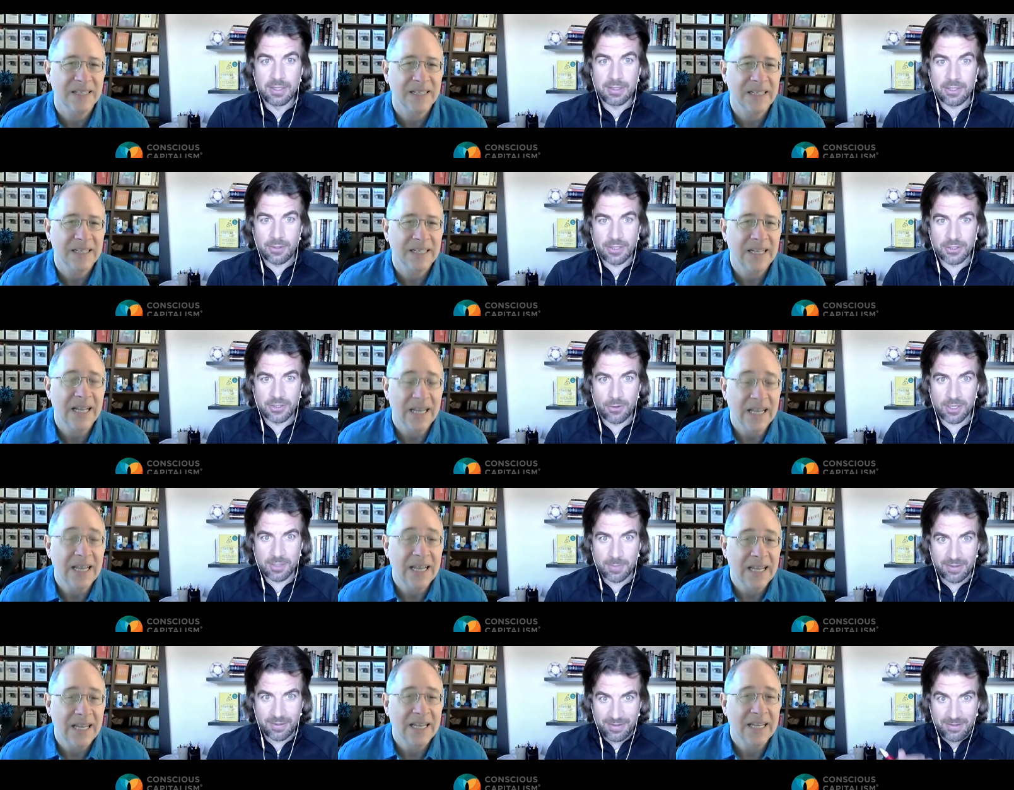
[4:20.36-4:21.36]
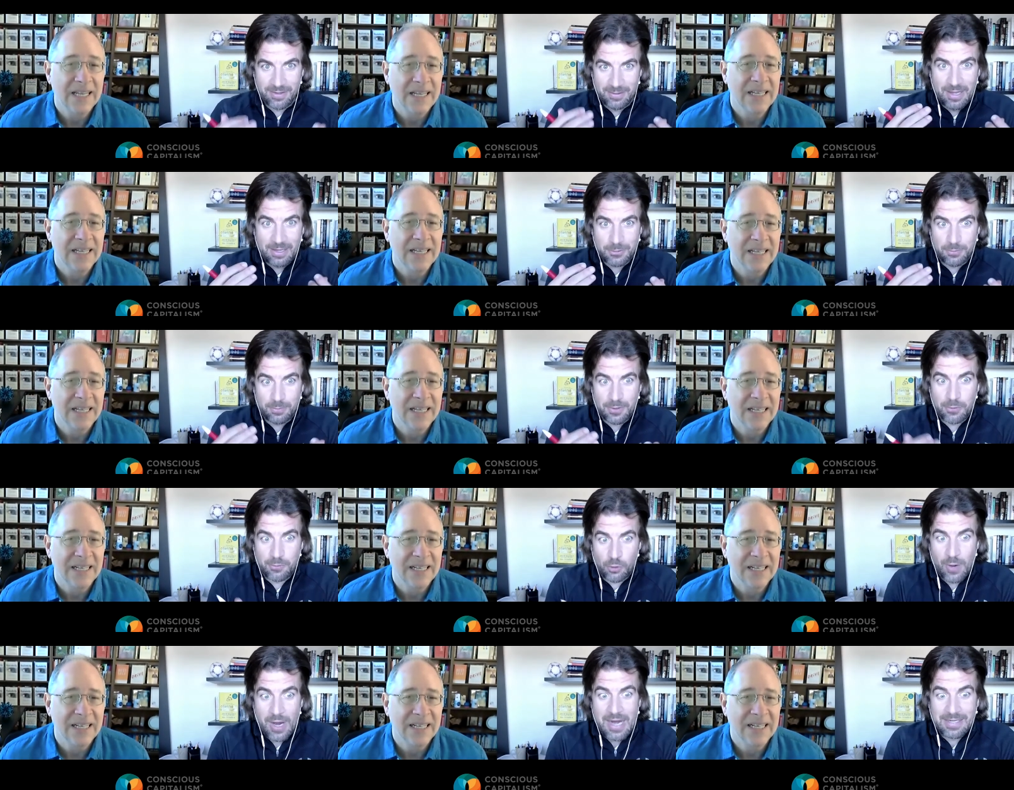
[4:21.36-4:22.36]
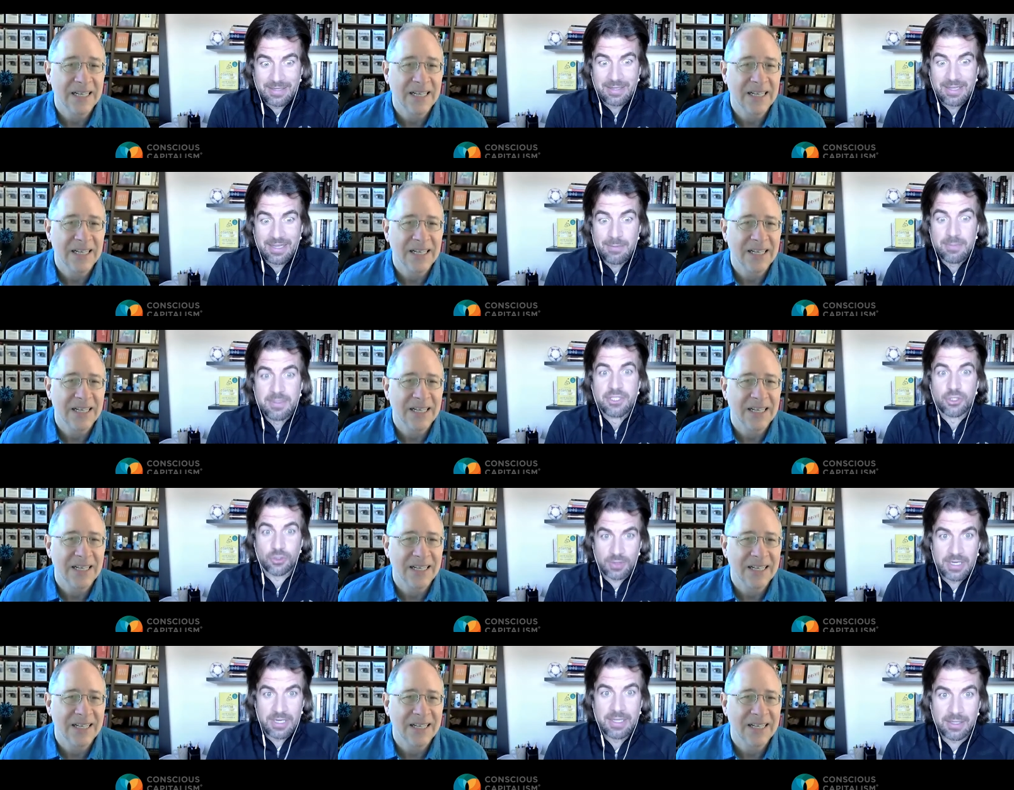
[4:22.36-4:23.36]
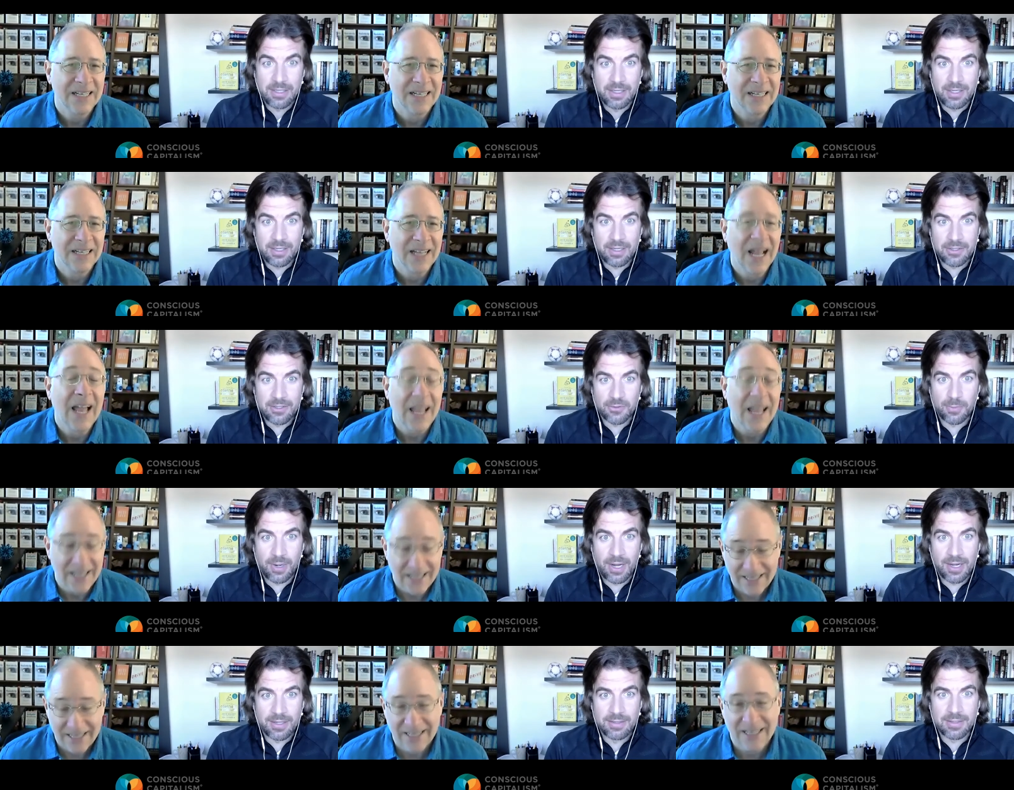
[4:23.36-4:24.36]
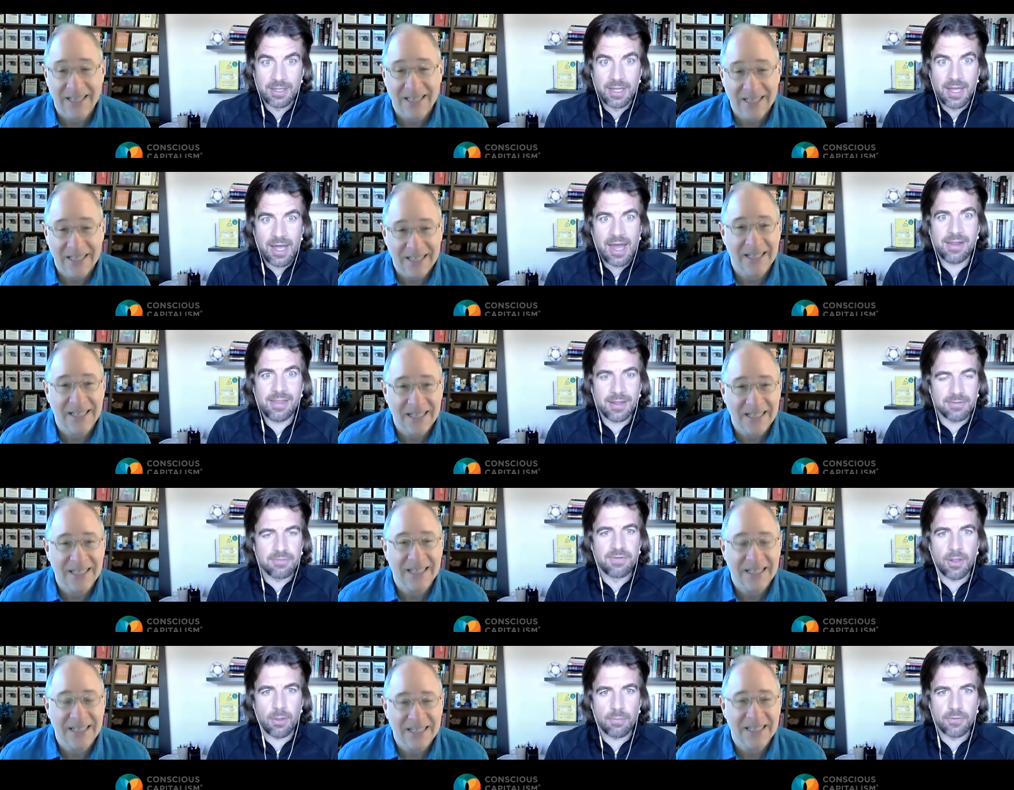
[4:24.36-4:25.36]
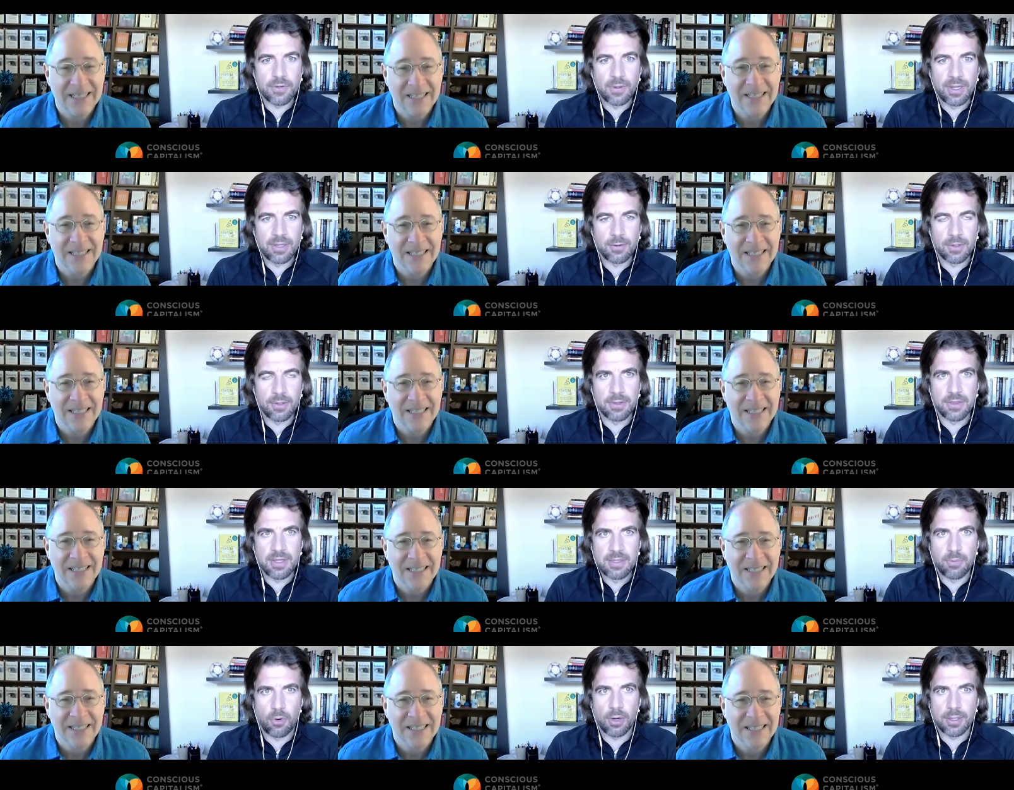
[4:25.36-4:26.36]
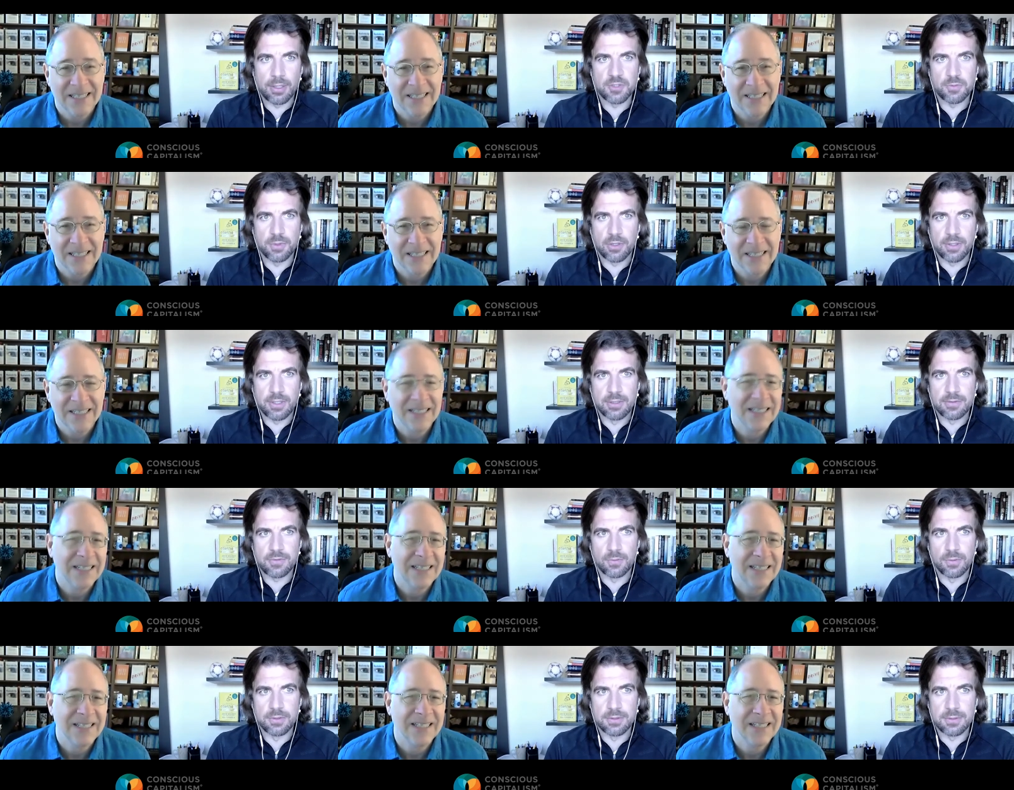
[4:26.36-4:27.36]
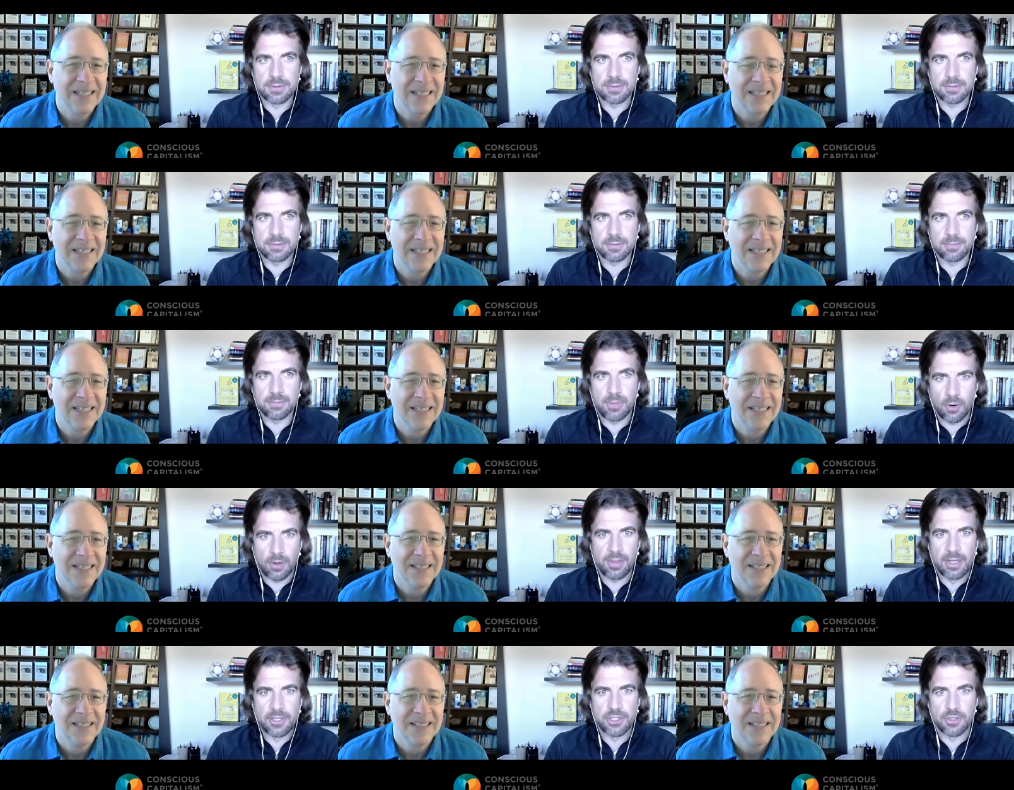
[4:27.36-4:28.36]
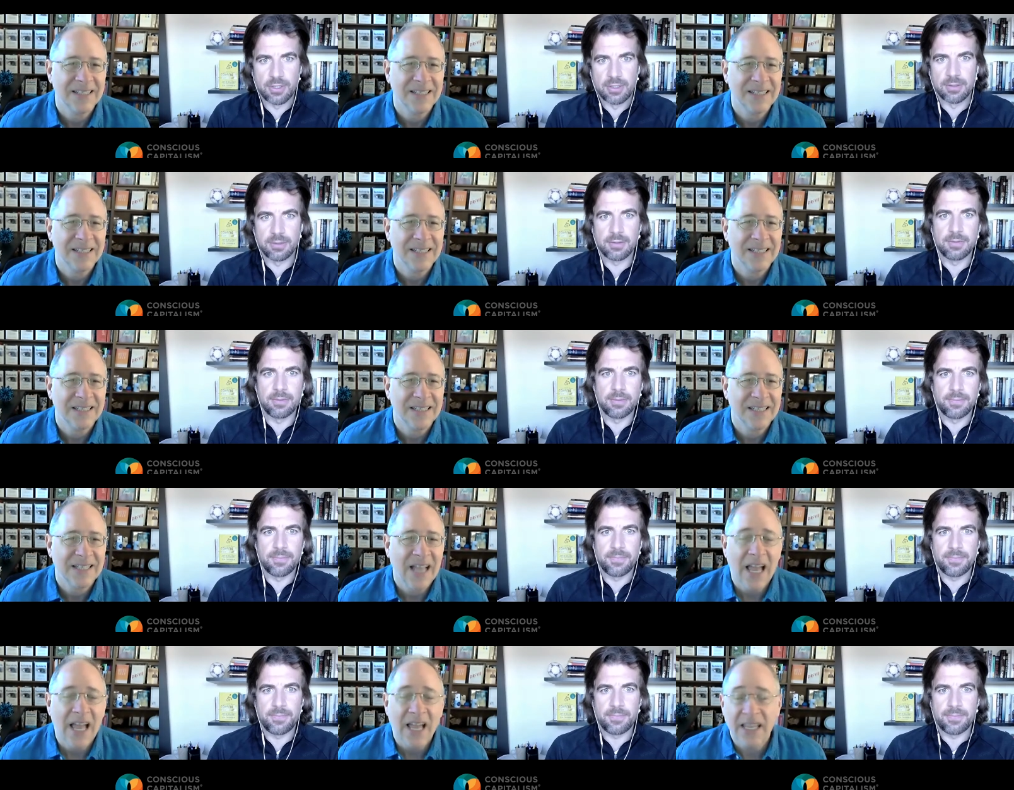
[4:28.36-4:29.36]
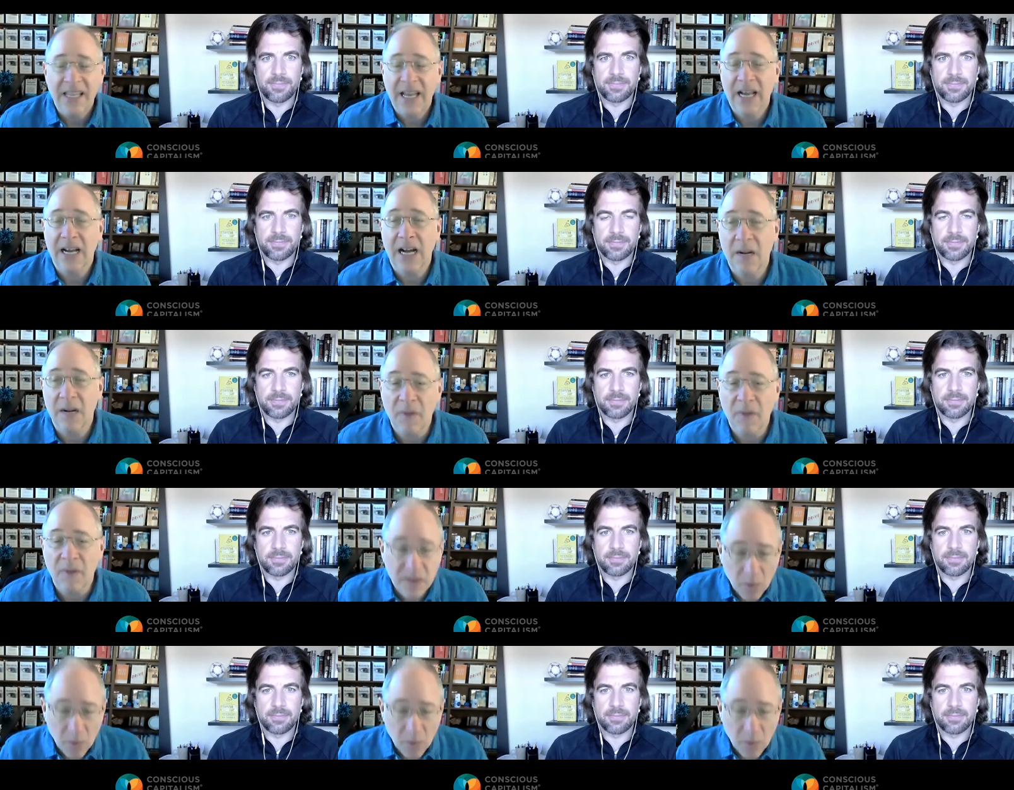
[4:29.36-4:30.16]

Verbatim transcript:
Speaker 1: you're actually talking about a, a actual creating imagery in your mind. How did that develop for you? I know that the theme park experience was part of that journey.
Speaker 2: Yeah. Um, so